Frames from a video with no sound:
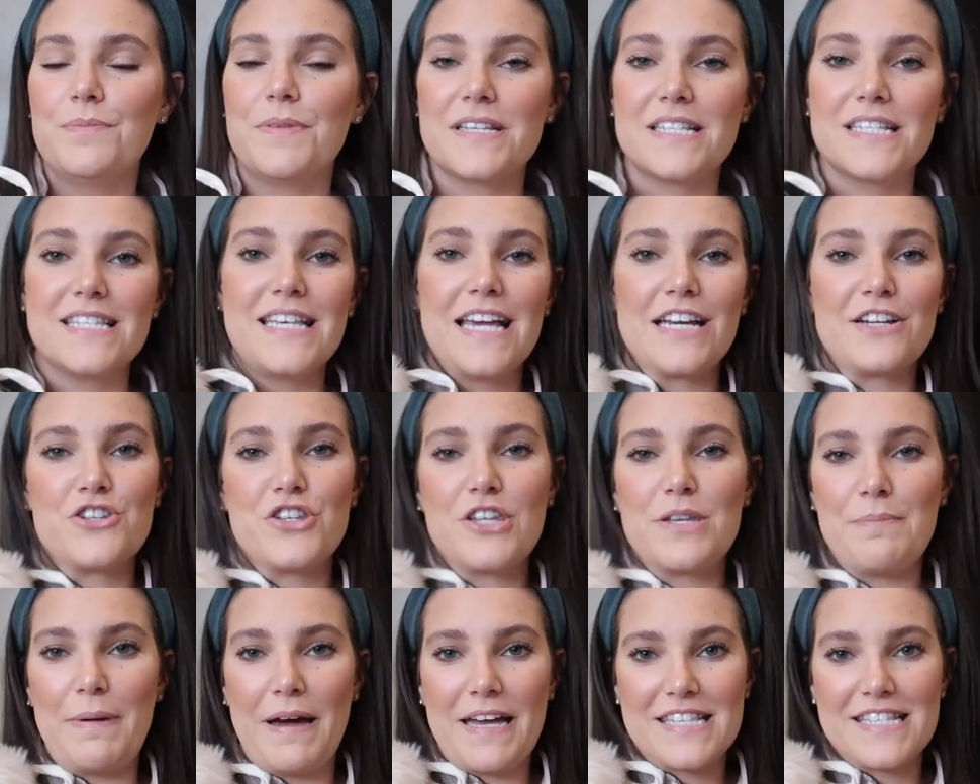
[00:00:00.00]
This is
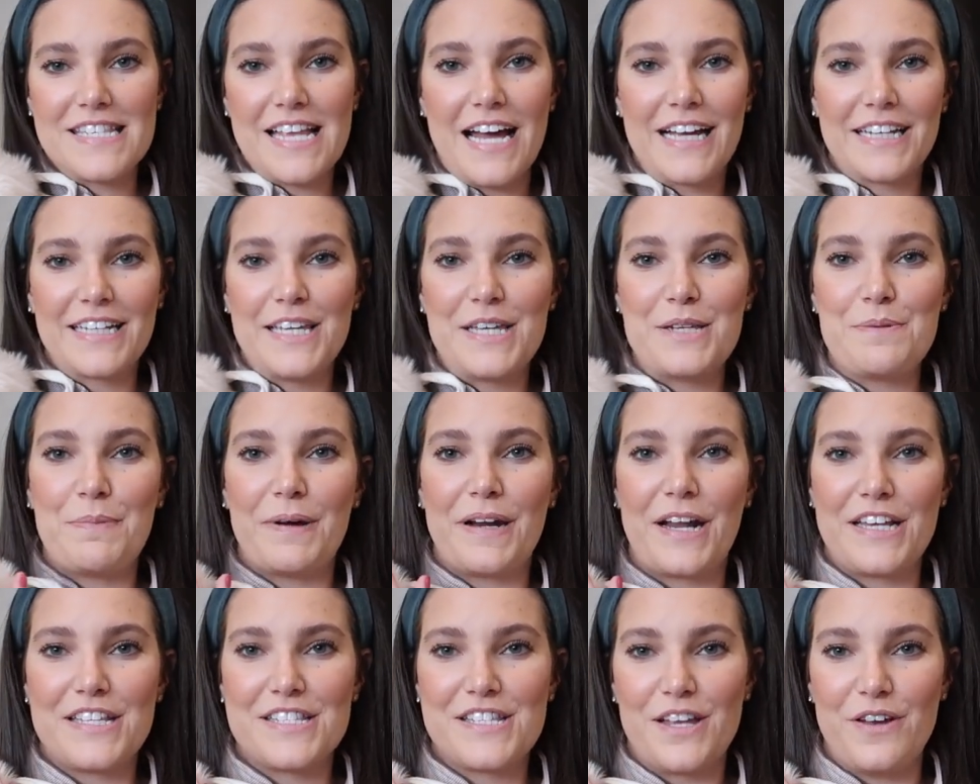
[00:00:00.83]
actually my stocking,
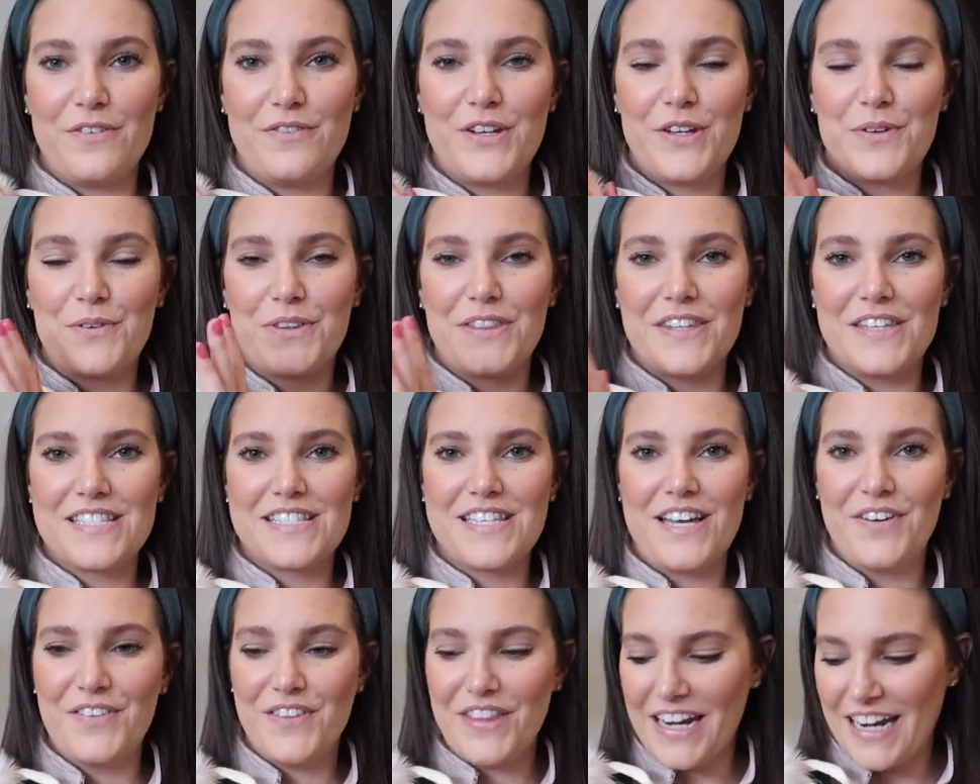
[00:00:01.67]
but I stuffed it with the
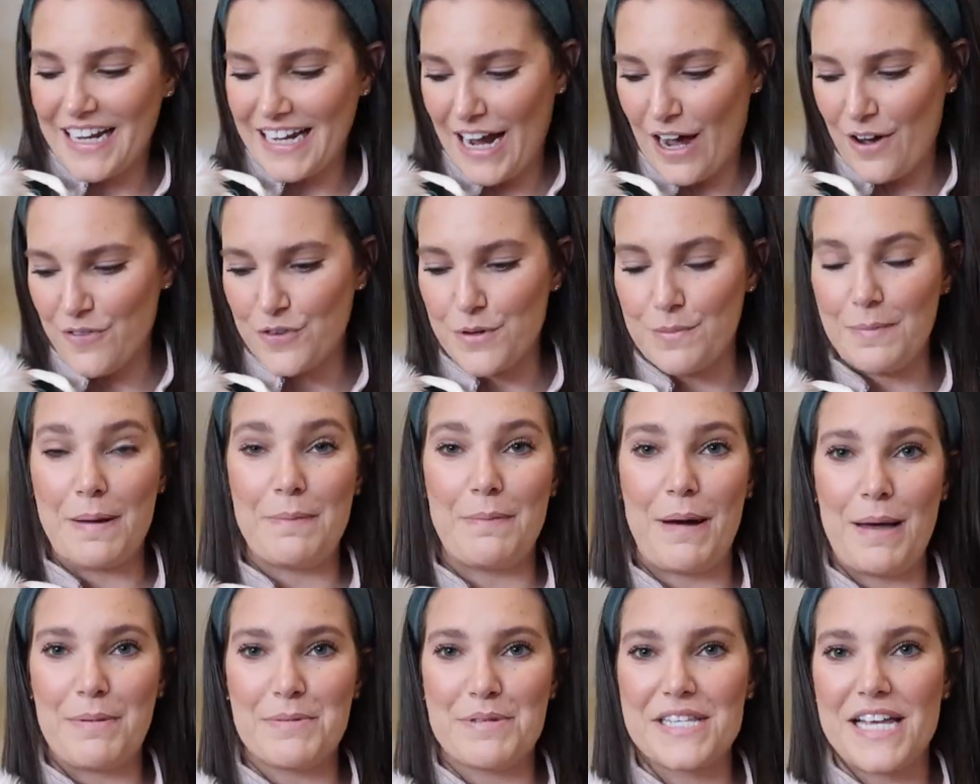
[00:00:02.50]
stuff that I got for my
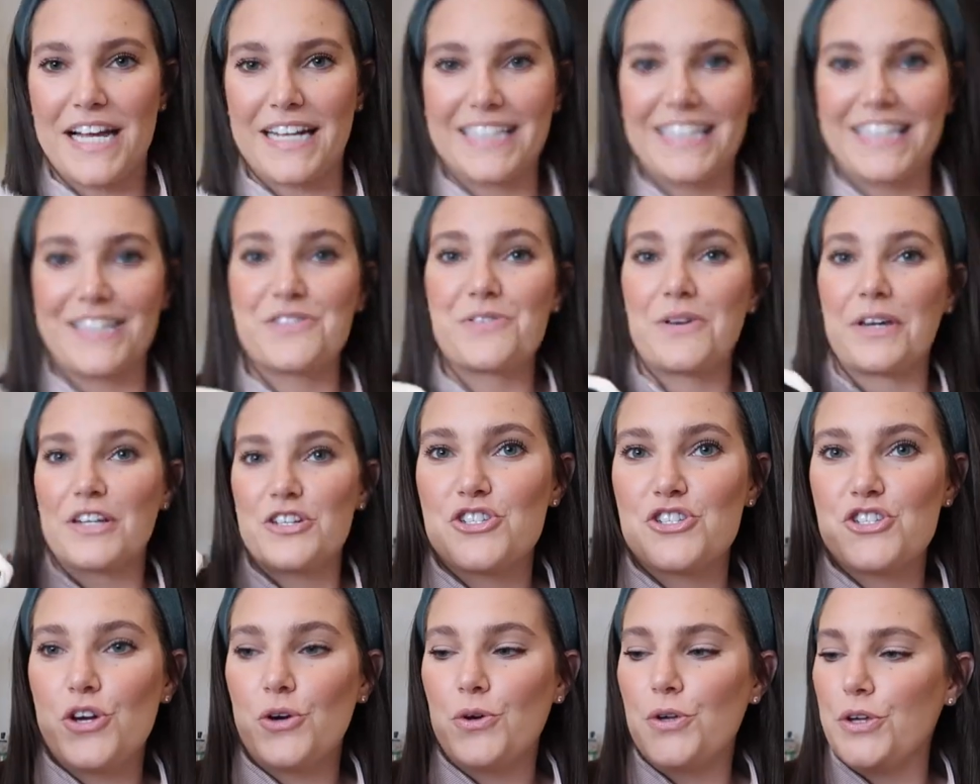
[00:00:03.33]
mom's stocking so
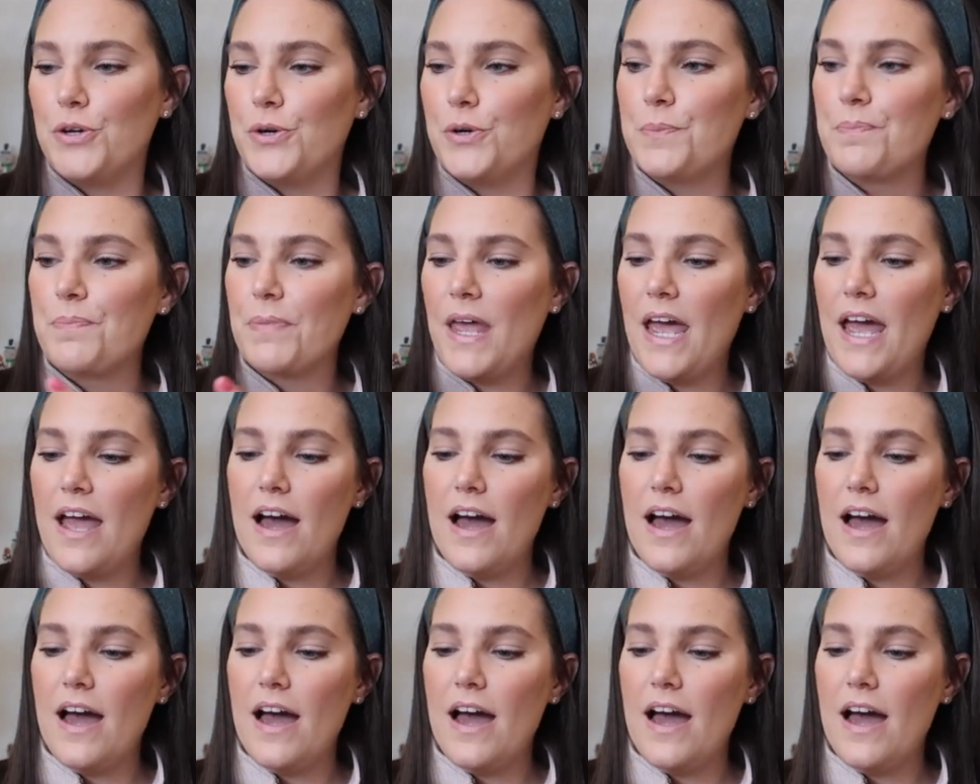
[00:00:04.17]
show you.